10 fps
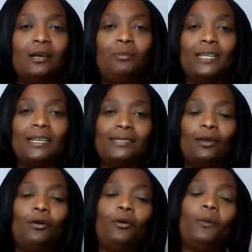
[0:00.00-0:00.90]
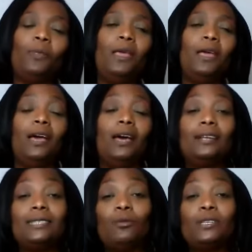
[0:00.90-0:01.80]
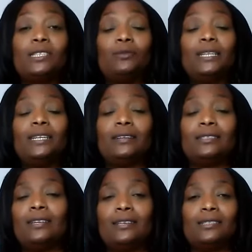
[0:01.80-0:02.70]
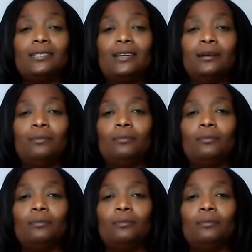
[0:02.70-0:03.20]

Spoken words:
a couple of days ago. And as I was doing yesterday's